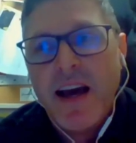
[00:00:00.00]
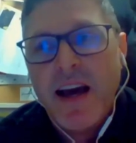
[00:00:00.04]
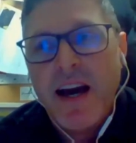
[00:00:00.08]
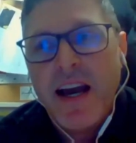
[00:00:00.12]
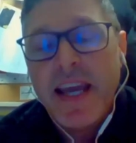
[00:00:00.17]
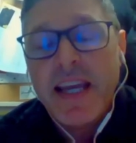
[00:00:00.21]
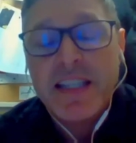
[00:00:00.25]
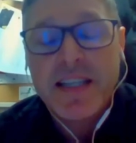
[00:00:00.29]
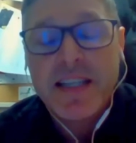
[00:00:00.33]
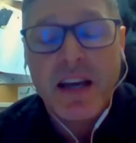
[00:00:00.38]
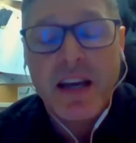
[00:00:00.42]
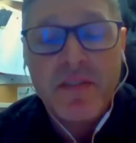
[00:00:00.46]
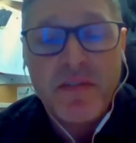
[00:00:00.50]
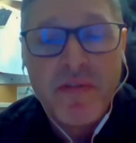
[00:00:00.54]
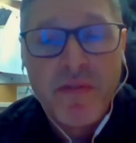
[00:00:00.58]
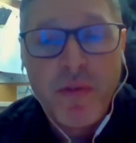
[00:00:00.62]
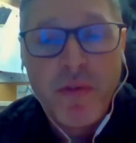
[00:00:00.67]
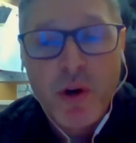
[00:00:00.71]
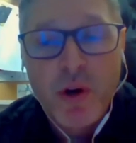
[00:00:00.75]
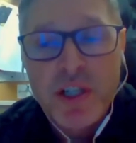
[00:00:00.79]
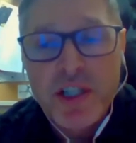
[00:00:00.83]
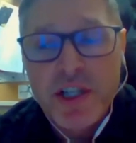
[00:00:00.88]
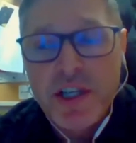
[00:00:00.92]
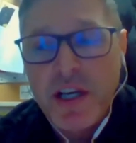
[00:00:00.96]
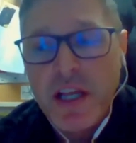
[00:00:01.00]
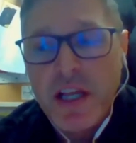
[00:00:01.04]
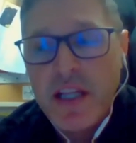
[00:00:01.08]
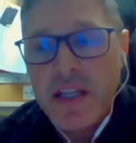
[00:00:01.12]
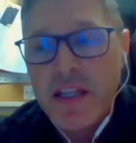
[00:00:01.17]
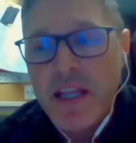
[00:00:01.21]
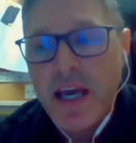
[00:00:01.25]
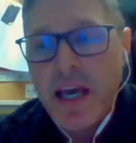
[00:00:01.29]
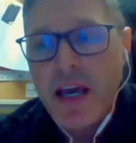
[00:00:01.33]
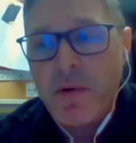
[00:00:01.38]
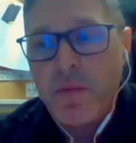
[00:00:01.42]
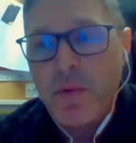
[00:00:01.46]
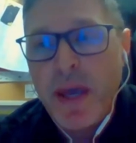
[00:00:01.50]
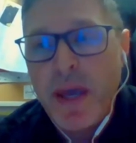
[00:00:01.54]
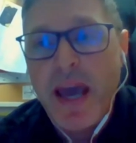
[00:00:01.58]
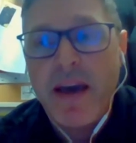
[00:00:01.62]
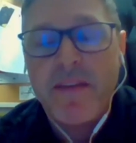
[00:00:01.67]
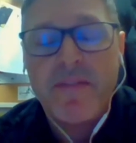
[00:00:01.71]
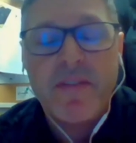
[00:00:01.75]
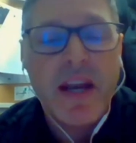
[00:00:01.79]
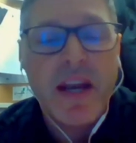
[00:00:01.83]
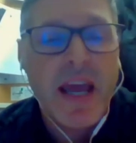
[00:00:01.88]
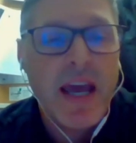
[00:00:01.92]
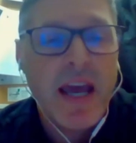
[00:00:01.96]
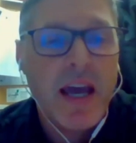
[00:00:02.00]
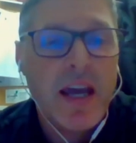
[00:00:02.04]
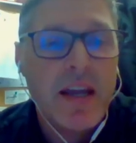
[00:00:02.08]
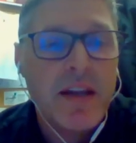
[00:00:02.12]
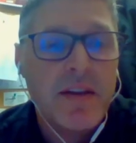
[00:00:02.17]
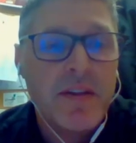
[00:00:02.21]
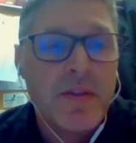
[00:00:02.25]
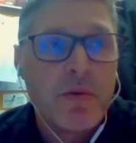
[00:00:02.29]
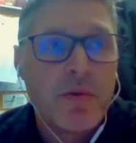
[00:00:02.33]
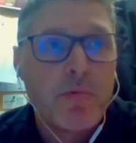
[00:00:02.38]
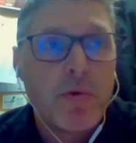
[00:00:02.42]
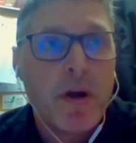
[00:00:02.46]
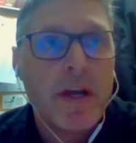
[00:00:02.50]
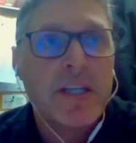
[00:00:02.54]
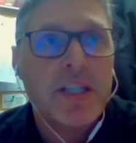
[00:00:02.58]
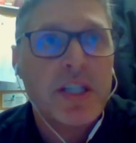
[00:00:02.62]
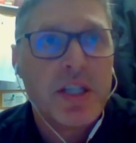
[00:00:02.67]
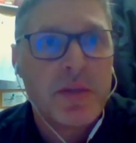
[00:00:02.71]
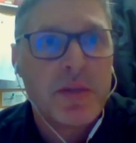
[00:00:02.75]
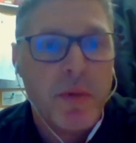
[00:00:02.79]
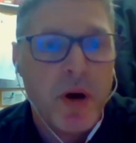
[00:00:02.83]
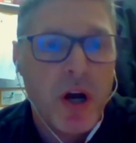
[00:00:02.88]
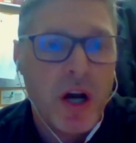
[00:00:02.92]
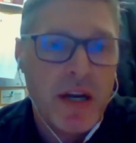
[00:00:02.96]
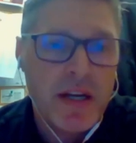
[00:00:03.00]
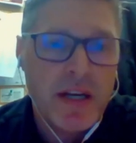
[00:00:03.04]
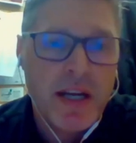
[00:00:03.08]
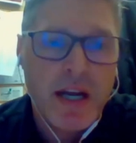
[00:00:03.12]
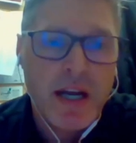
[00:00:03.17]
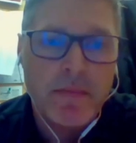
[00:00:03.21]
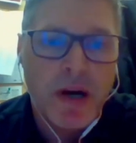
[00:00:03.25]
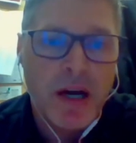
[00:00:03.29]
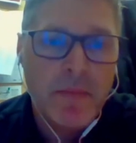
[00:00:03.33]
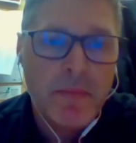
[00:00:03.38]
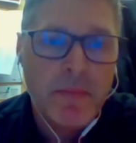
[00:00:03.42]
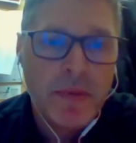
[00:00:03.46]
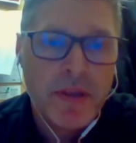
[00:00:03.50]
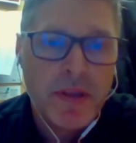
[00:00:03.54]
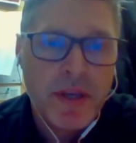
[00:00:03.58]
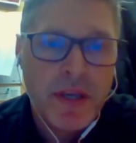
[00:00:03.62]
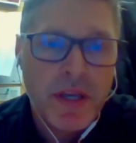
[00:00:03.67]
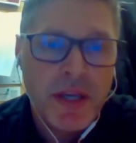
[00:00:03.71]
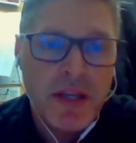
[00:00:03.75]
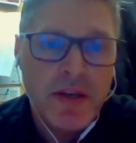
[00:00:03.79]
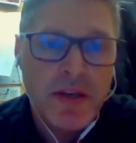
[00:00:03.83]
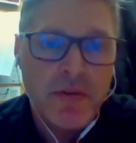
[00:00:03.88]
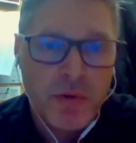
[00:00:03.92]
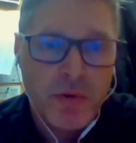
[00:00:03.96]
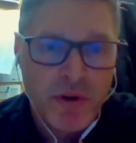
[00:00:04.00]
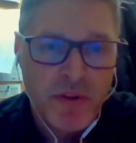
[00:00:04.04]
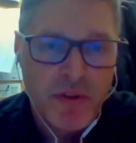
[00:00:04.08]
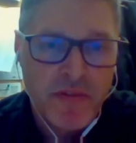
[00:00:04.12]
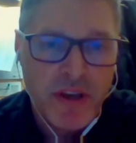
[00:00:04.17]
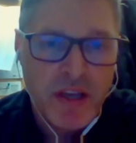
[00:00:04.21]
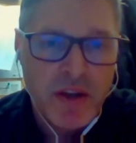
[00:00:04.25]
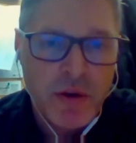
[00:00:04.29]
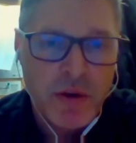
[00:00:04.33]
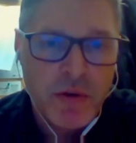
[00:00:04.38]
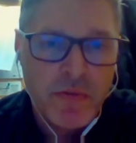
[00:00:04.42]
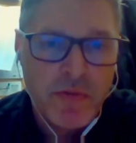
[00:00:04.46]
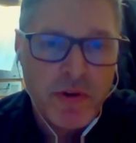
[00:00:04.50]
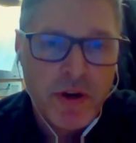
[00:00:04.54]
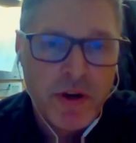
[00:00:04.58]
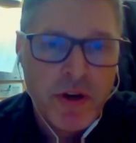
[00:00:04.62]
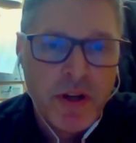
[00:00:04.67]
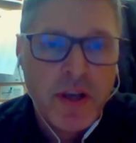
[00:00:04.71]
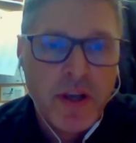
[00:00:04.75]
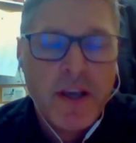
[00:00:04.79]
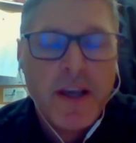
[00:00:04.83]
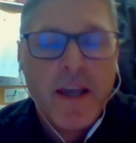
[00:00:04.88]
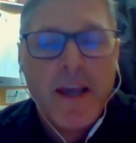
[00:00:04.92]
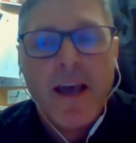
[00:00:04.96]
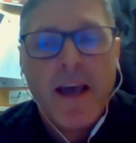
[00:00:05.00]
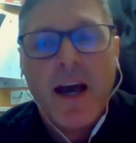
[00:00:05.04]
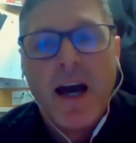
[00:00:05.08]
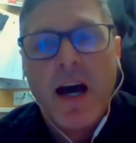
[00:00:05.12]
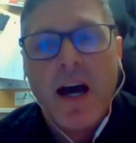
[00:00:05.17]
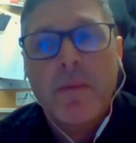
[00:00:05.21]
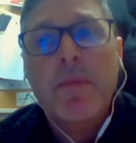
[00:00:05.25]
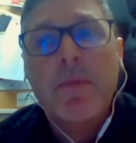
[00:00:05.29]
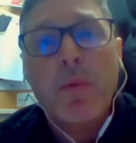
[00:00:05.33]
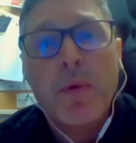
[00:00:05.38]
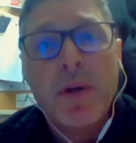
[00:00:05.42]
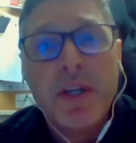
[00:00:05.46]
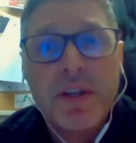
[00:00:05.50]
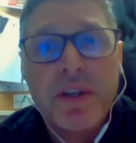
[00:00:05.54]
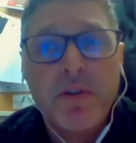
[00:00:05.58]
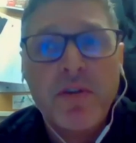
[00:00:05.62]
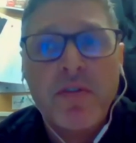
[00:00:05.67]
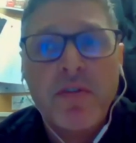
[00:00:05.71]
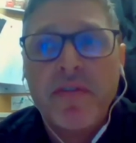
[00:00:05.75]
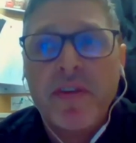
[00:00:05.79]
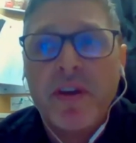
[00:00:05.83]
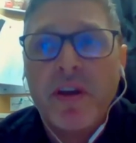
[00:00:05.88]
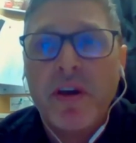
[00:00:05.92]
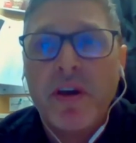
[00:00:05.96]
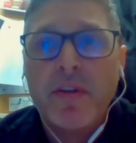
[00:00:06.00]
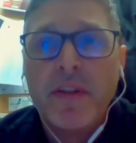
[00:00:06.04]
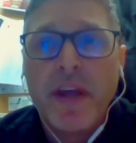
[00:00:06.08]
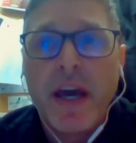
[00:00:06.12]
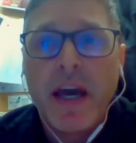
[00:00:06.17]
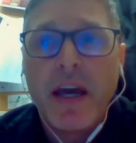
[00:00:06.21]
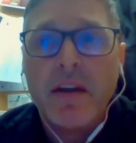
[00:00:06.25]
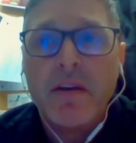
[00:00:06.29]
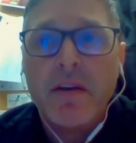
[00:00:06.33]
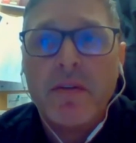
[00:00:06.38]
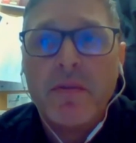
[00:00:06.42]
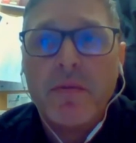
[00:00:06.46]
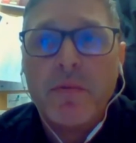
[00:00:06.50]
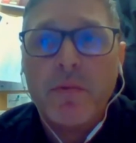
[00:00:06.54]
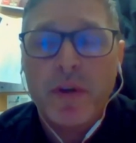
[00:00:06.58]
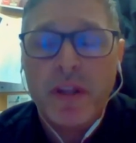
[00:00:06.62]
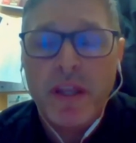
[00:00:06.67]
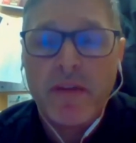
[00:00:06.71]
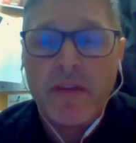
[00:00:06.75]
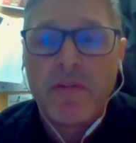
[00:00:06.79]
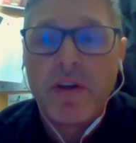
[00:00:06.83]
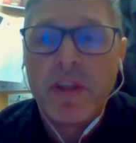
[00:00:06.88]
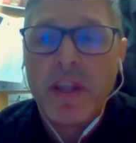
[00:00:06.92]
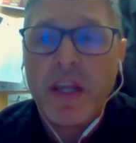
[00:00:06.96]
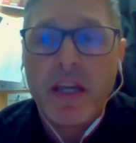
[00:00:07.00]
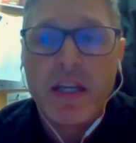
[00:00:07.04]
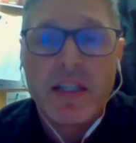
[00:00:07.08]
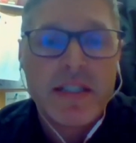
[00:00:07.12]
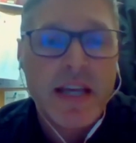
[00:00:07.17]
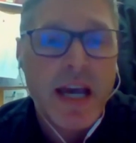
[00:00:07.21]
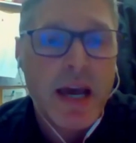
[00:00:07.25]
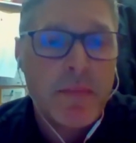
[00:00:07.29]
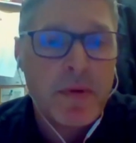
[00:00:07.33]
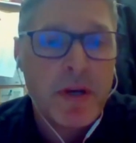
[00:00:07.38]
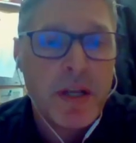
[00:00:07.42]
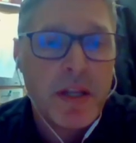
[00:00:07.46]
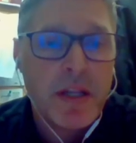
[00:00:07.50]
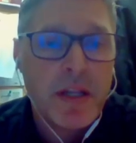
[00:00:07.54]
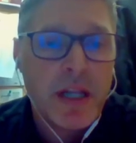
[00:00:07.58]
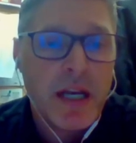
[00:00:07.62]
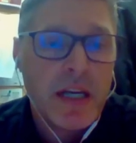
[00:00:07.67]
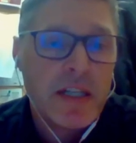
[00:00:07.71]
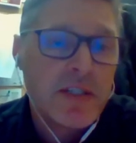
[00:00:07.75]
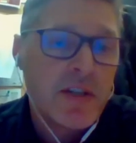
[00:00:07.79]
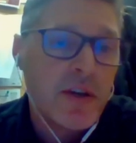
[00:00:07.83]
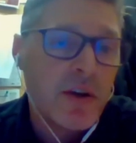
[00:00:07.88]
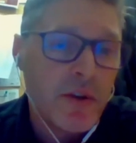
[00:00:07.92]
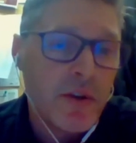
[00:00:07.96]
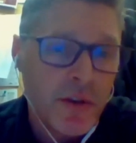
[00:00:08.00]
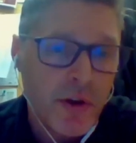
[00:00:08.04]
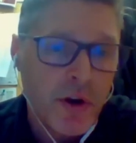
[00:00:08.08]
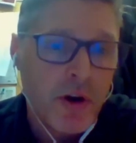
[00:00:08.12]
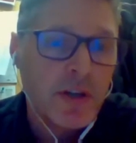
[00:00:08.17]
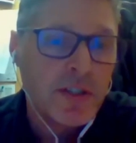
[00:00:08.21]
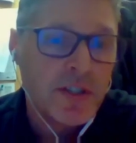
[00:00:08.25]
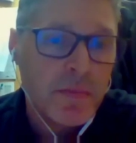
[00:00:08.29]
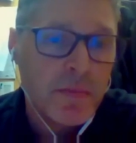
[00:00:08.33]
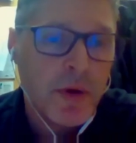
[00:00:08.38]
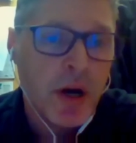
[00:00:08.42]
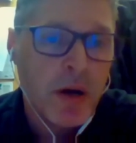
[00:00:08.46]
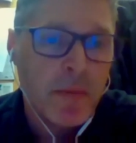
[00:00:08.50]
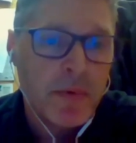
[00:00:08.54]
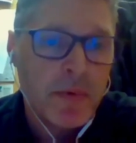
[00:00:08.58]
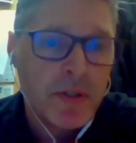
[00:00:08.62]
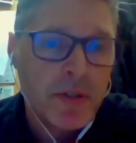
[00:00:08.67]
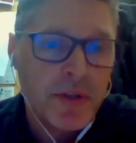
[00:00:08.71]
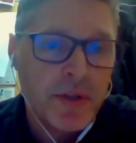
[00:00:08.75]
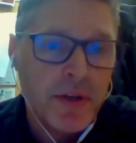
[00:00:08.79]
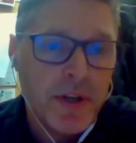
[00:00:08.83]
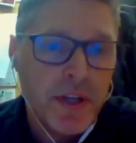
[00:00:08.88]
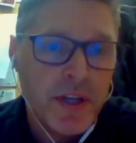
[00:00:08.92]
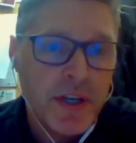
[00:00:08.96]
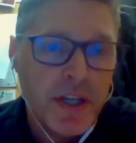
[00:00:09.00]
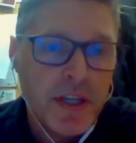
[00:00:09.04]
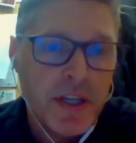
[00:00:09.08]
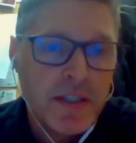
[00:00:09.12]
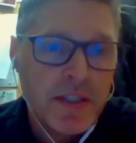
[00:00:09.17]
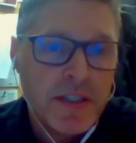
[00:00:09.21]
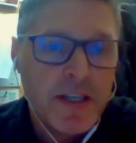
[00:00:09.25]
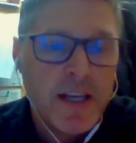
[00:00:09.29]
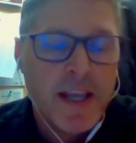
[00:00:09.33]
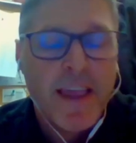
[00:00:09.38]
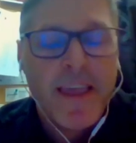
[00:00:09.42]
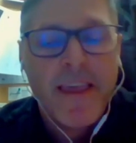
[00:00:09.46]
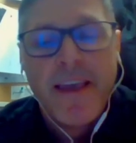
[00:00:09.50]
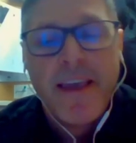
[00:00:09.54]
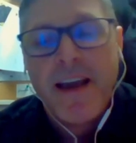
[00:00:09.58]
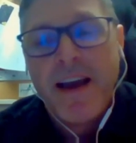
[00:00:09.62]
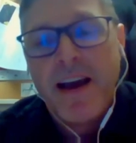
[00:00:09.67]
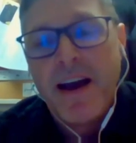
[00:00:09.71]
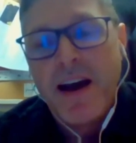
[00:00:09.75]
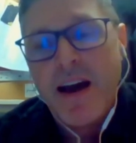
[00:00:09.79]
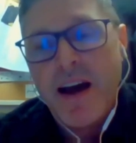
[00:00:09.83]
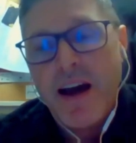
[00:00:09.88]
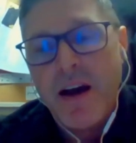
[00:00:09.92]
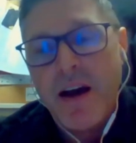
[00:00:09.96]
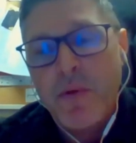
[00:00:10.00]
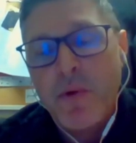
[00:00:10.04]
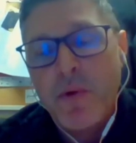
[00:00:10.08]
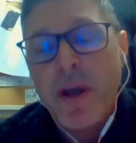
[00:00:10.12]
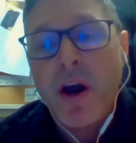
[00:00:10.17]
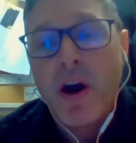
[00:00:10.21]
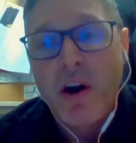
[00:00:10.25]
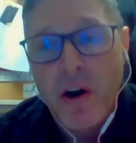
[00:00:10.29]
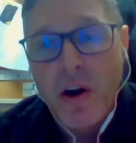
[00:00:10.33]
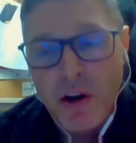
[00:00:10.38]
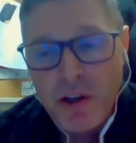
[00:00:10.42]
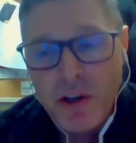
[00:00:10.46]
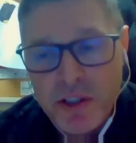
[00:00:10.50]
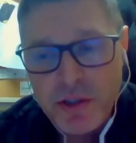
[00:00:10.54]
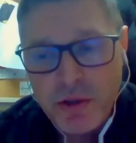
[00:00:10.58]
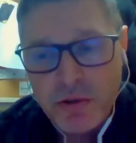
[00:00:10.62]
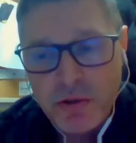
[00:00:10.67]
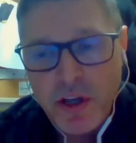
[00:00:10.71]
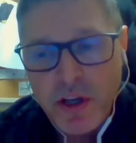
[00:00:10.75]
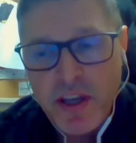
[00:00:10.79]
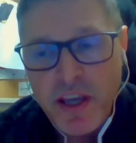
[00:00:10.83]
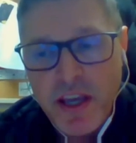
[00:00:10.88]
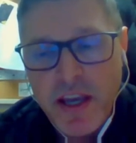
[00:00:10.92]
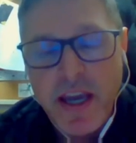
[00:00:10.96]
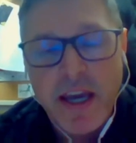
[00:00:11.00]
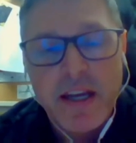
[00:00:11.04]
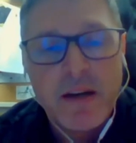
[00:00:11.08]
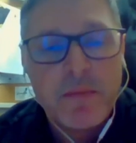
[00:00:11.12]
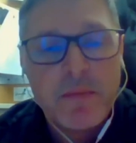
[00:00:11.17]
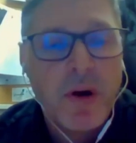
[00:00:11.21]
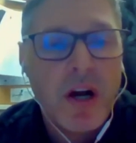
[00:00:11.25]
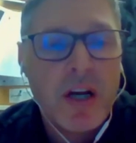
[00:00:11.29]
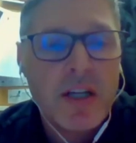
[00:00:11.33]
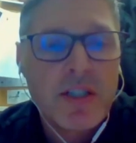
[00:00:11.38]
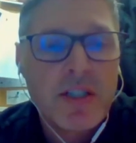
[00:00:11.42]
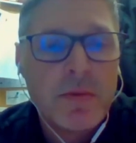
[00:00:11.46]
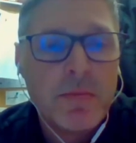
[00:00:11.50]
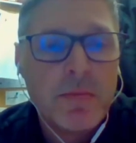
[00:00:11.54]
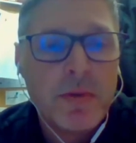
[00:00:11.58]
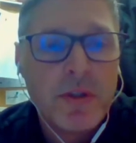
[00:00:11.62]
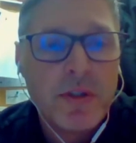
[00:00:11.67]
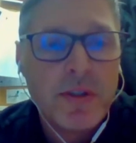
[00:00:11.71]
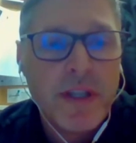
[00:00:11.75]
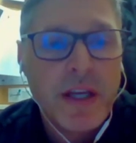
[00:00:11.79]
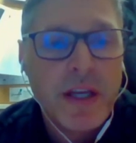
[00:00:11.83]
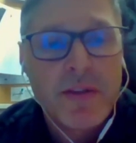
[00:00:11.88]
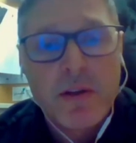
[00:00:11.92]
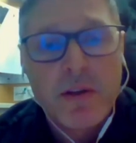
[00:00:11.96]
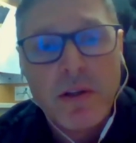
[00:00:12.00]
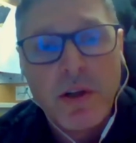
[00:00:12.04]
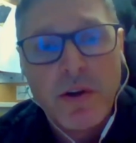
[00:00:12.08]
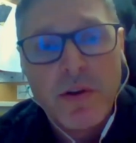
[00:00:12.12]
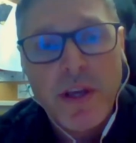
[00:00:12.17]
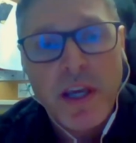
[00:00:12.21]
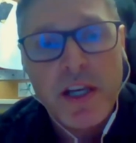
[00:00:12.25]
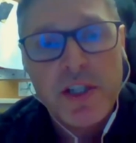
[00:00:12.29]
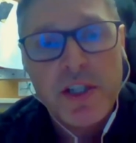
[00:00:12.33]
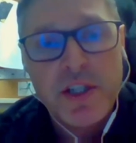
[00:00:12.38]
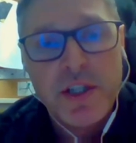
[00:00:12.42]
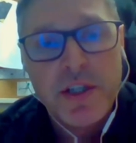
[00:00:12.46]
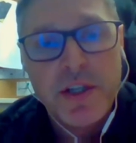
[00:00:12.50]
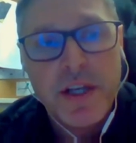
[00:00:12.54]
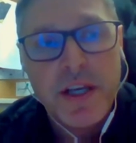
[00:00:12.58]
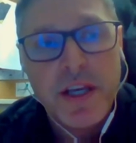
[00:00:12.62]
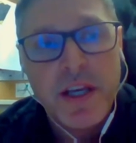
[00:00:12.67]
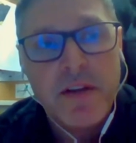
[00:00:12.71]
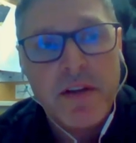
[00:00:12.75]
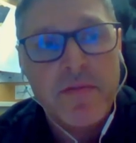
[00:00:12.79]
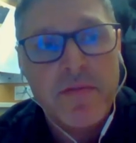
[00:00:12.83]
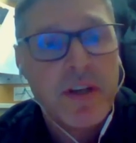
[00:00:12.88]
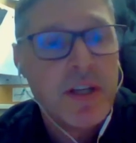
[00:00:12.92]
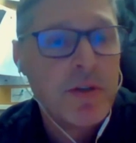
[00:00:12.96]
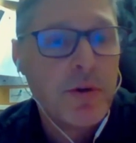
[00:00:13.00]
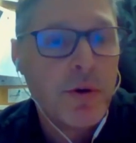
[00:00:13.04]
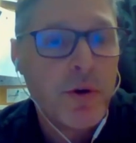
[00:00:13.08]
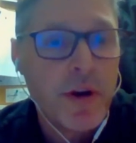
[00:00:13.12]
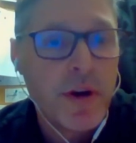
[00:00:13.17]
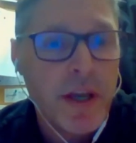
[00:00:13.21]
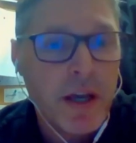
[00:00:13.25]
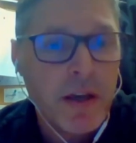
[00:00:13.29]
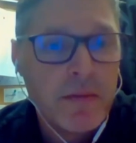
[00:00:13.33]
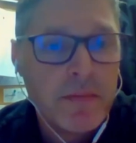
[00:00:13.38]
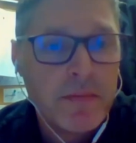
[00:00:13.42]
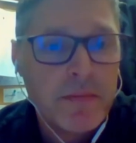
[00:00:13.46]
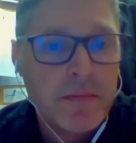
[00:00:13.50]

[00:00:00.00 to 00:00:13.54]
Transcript: It's unfortunate that we haven't had the right spot come up in North Vancouver, but we do feel that with everything that's happened in the last year, there are some opportunities. We are also looking at a possible another location in Victoria,